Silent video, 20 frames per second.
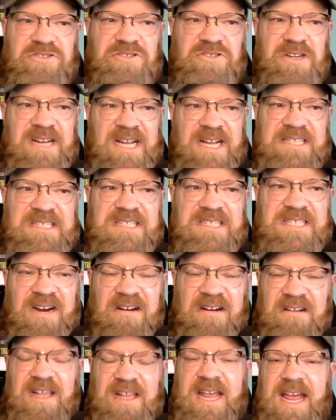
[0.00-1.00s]
shouldn't
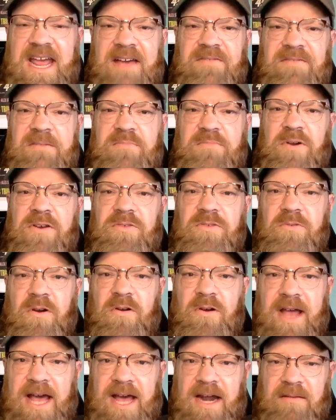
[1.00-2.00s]
necessarily have the book
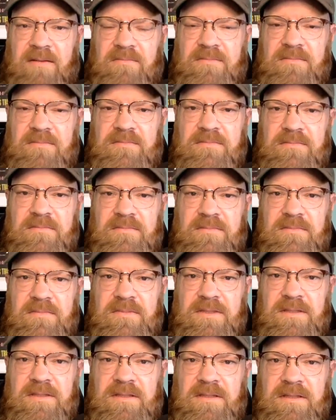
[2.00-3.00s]
thrown at them,
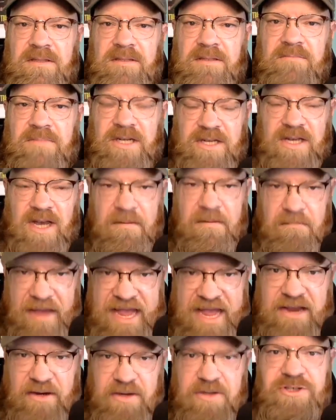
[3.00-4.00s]
but gun
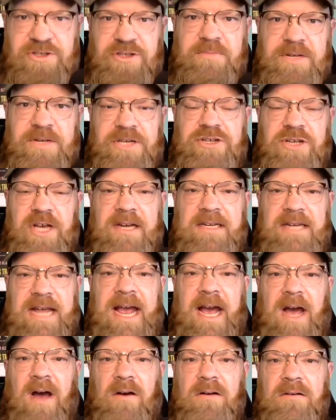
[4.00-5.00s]
makers should be shut
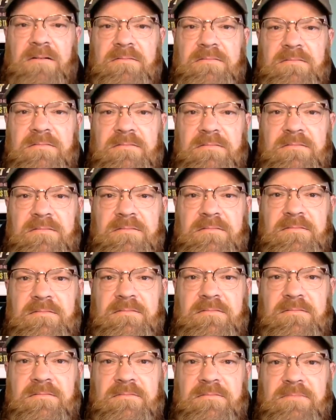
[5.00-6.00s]
down,
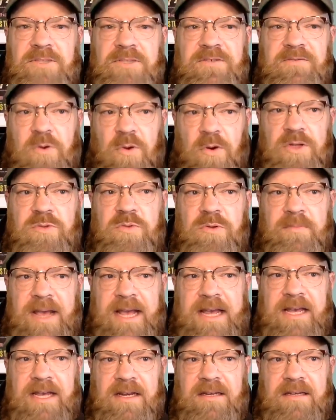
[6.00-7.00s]
which of course would
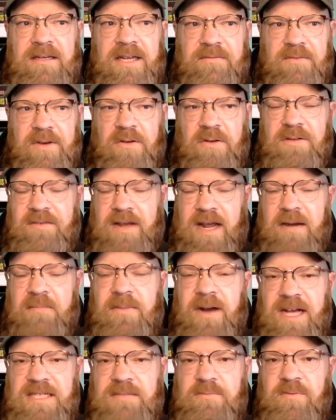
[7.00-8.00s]
make it difficult, if not
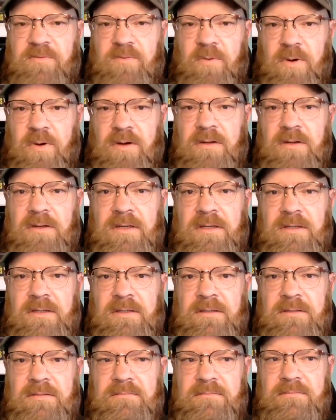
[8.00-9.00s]
impossible, for
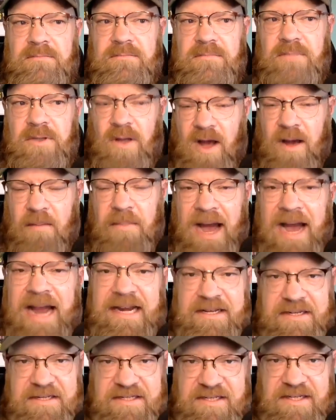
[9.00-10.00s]

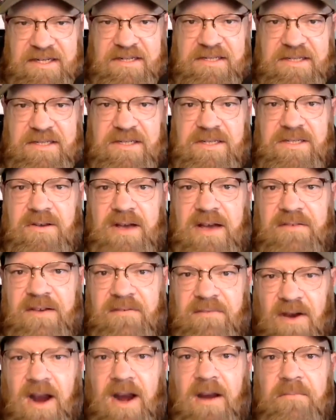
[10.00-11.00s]
law-abiding citizens to have
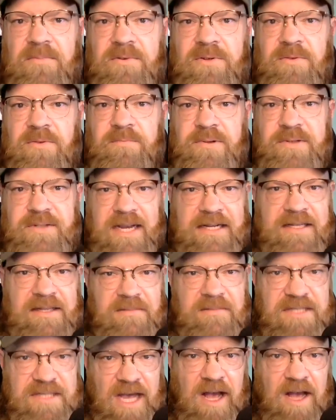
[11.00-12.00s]
a firearm to protect
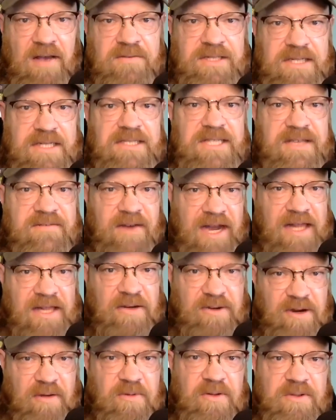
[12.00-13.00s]
themselves against the
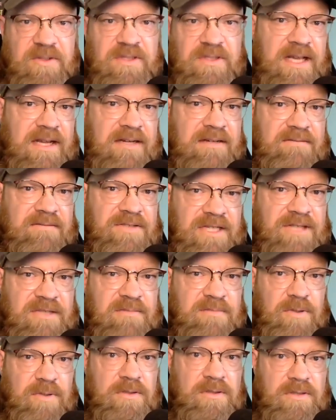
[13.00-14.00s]
violent criminals that
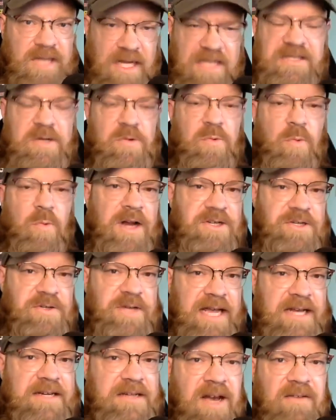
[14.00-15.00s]
Chesa Boudin doesn't want to
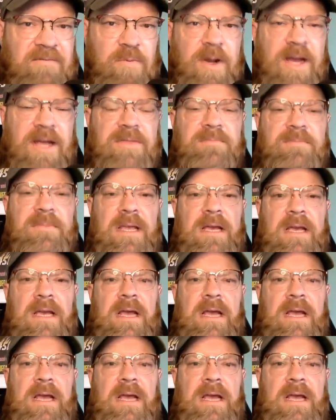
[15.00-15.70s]
get tough with.